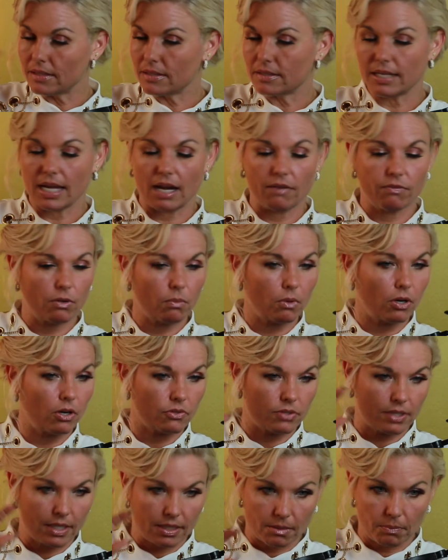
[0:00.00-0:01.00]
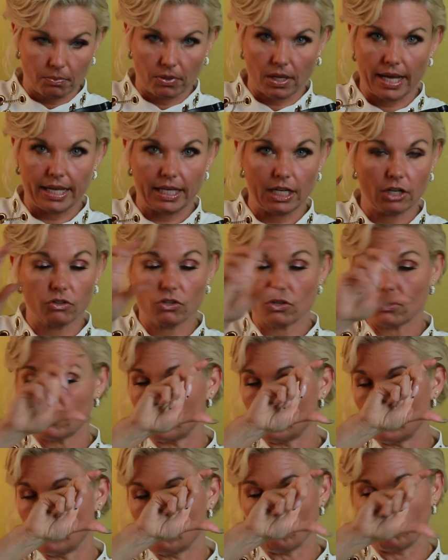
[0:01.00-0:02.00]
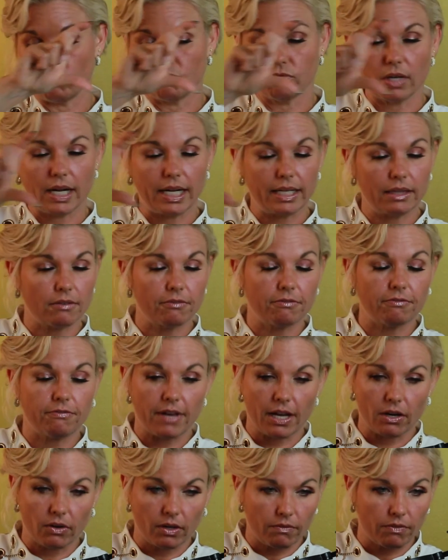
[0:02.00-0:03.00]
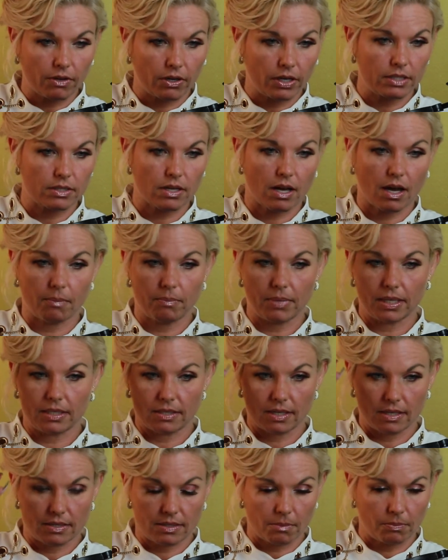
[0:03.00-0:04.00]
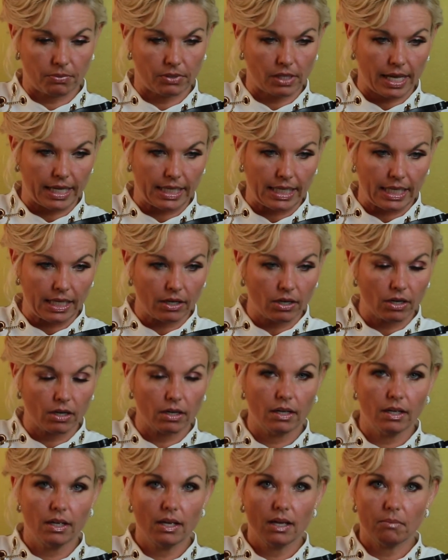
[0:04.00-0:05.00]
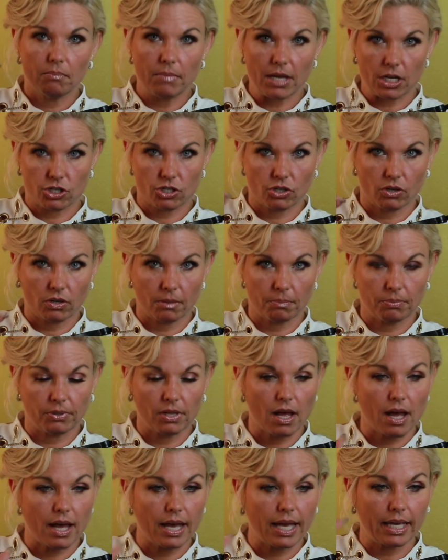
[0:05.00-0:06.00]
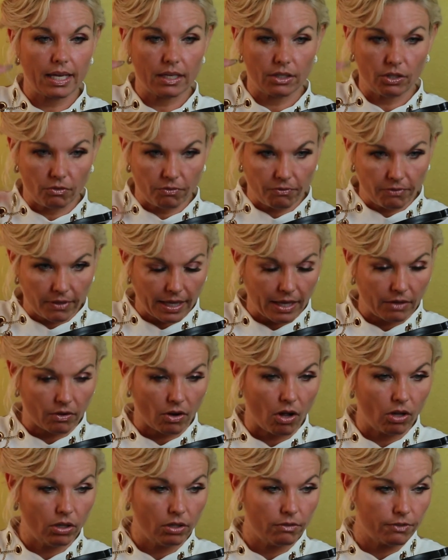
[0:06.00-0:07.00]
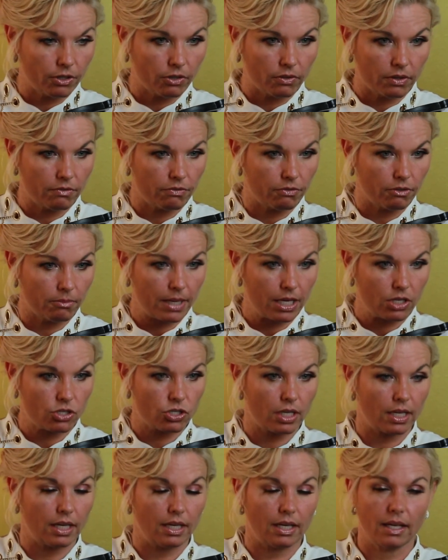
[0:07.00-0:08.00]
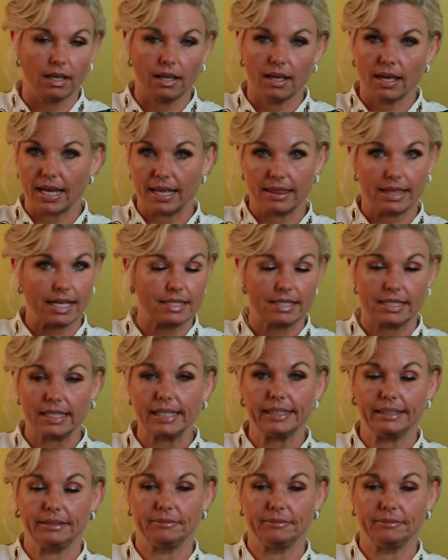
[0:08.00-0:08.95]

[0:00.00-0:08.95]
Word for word: everywhere it says apply here there's right at the very very top it says apply here make sure and apply you fill out all of your information and that's it